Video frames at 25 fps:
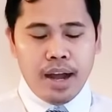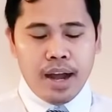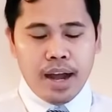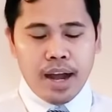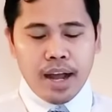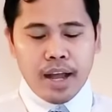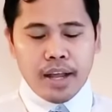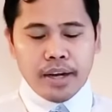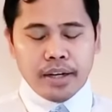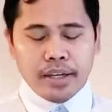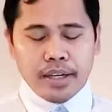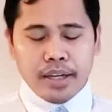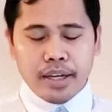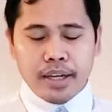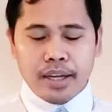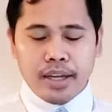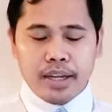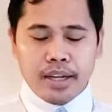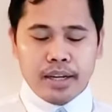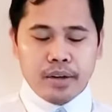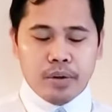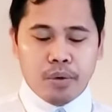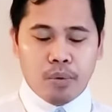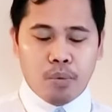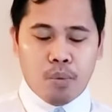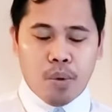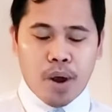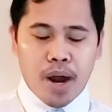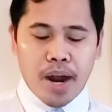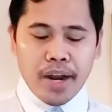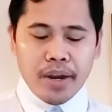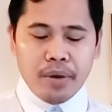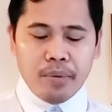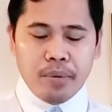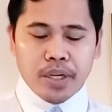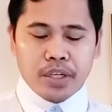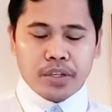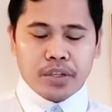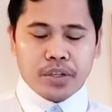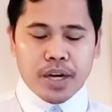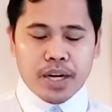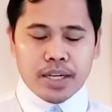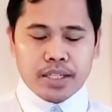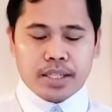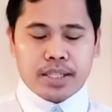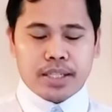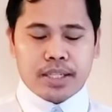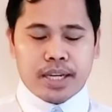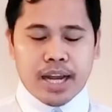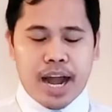And then why we
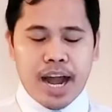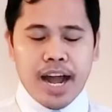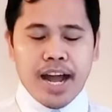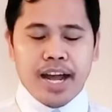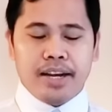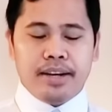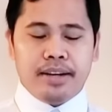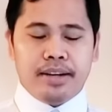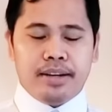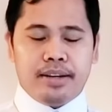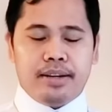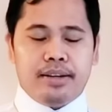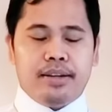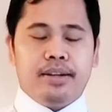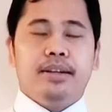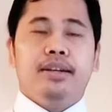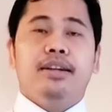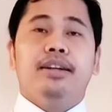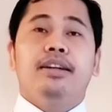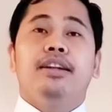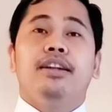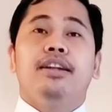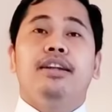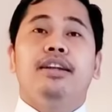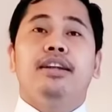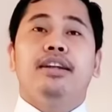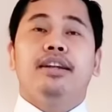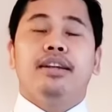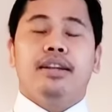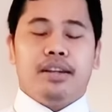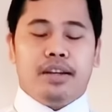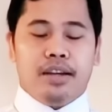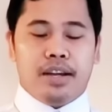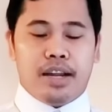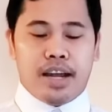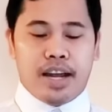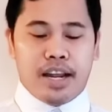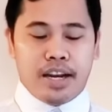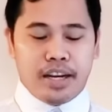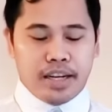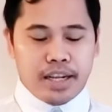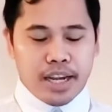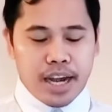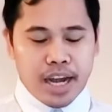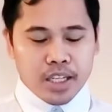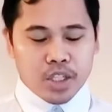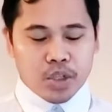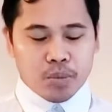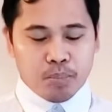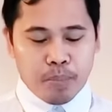trust God and
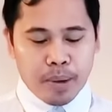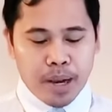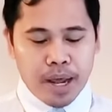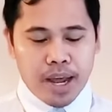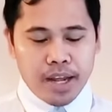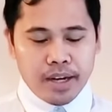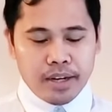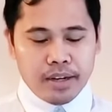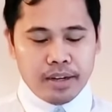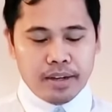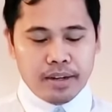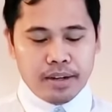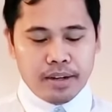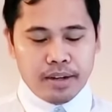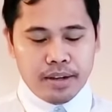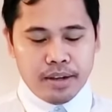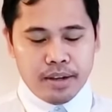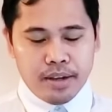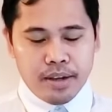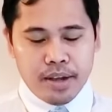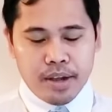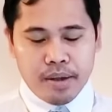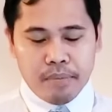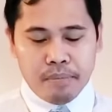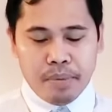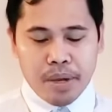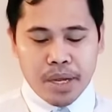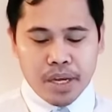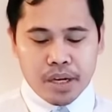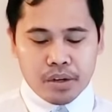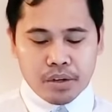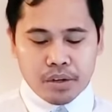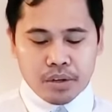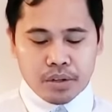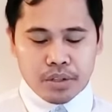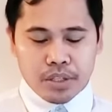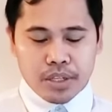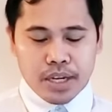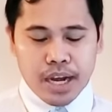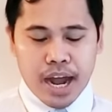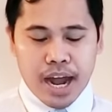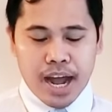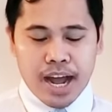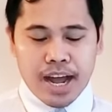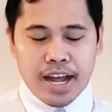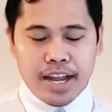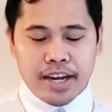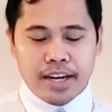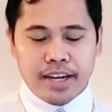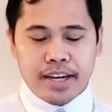God's plan? Because
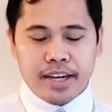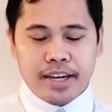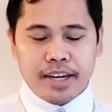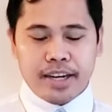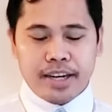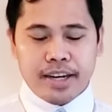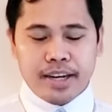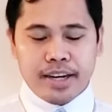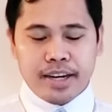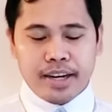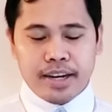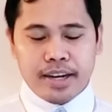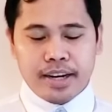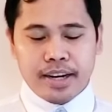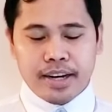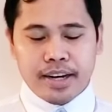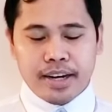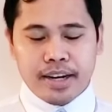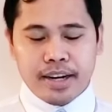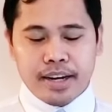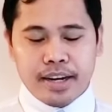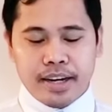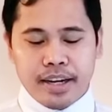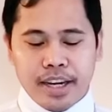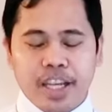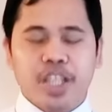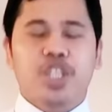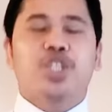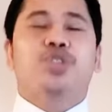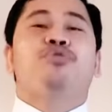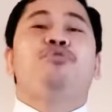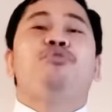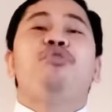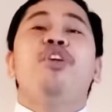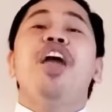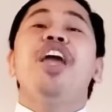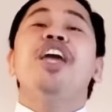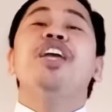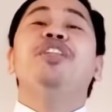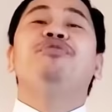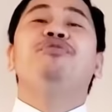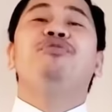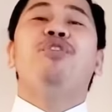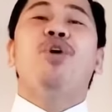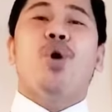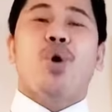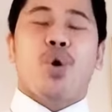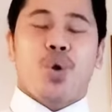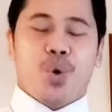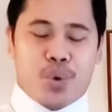God is
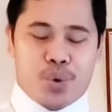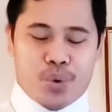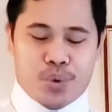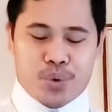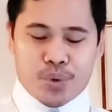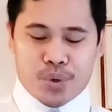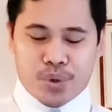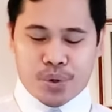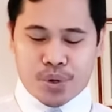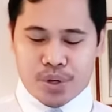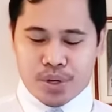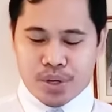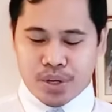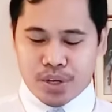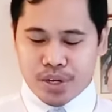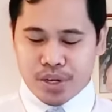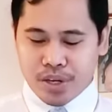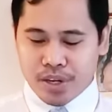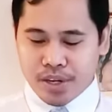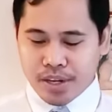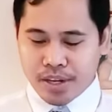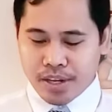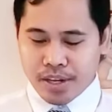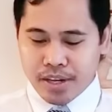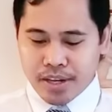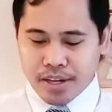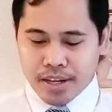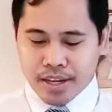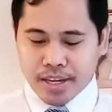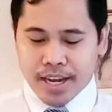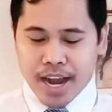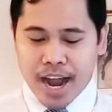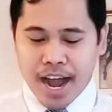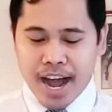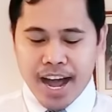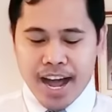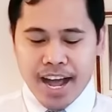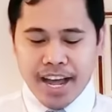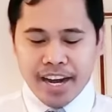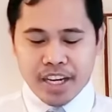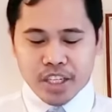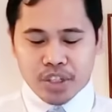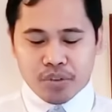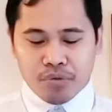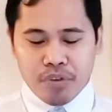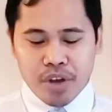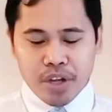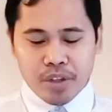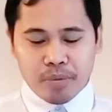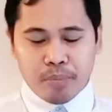faithful. God is
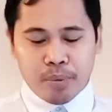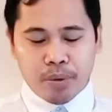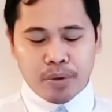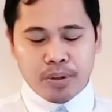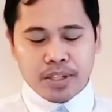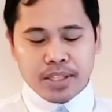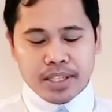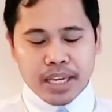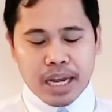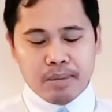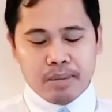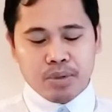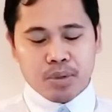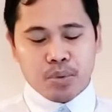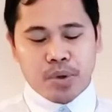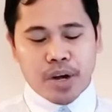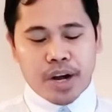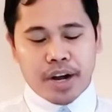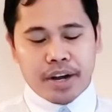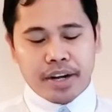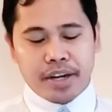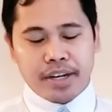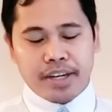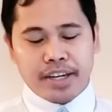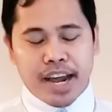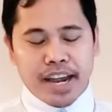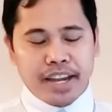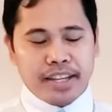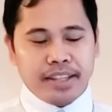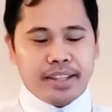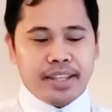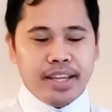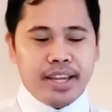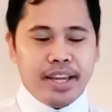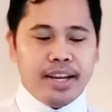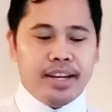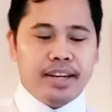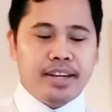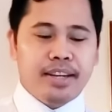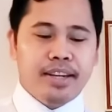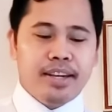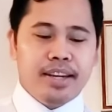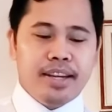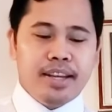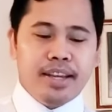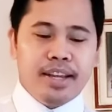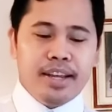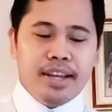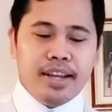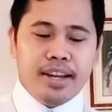faithful. Psalms 119,
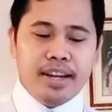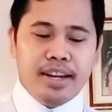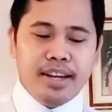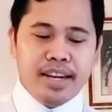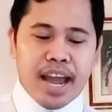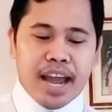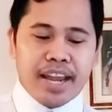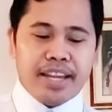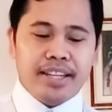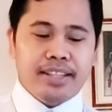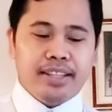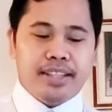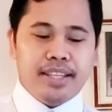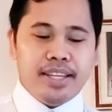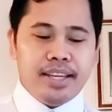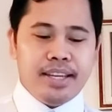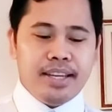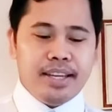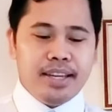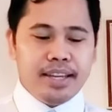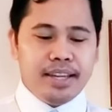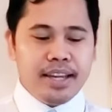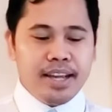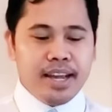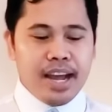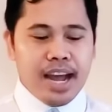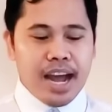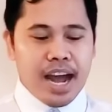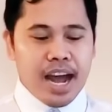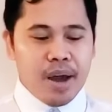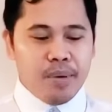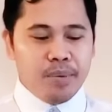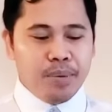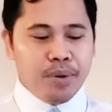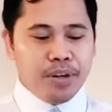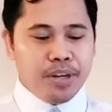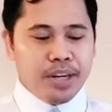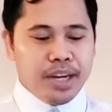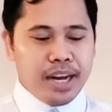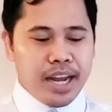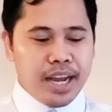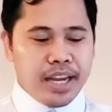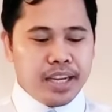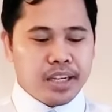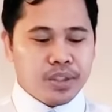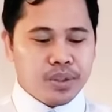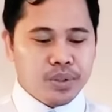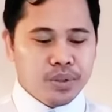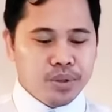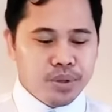90. I would
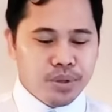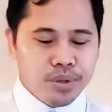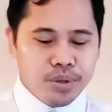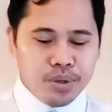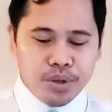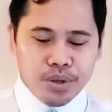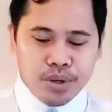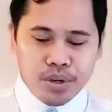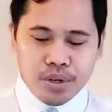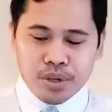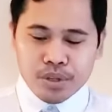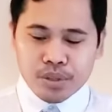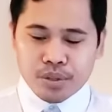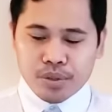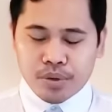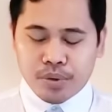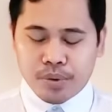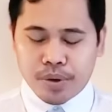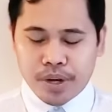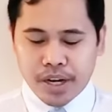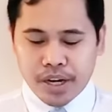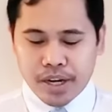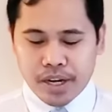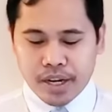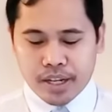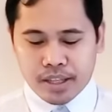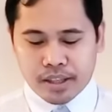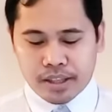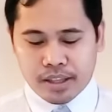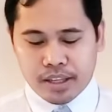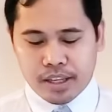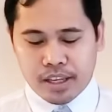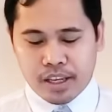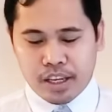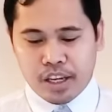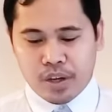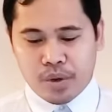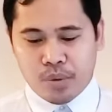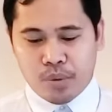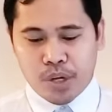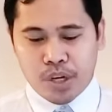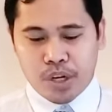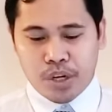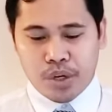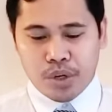like to, to read it with